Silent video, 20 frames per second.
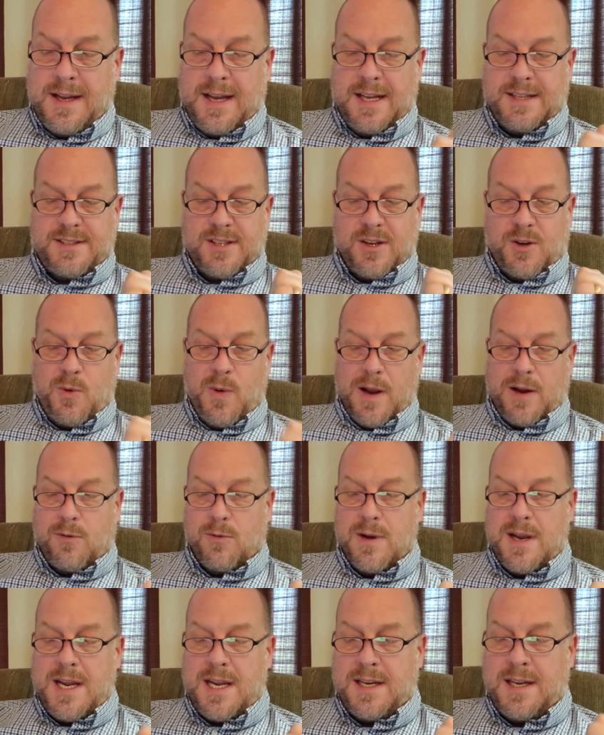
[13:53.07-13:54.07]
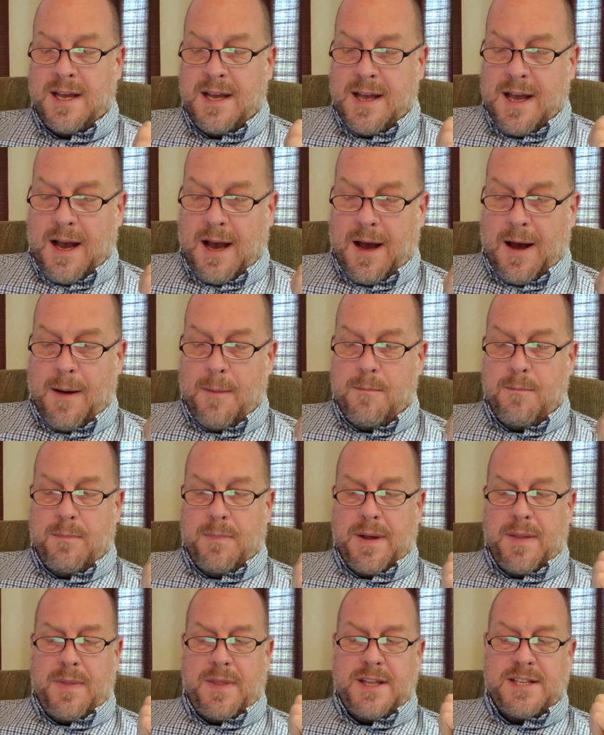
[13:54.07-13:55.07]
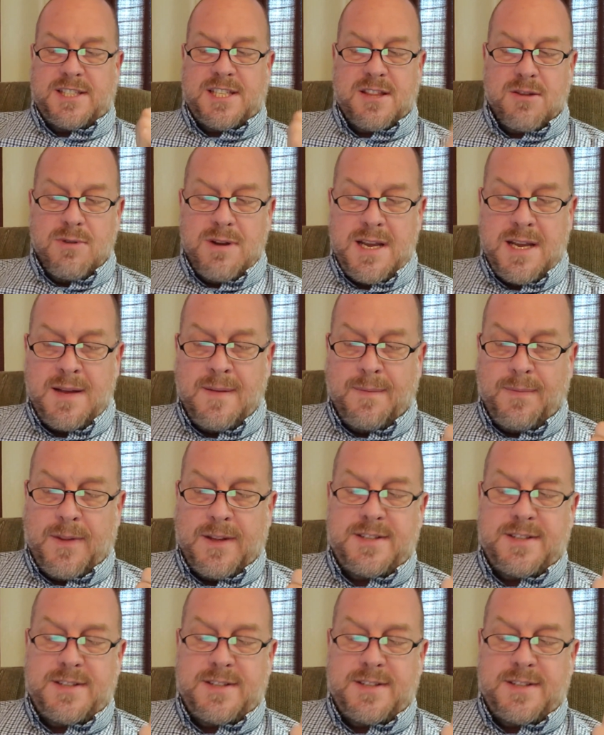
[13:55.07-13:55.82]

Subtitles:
It's a quick read. But these three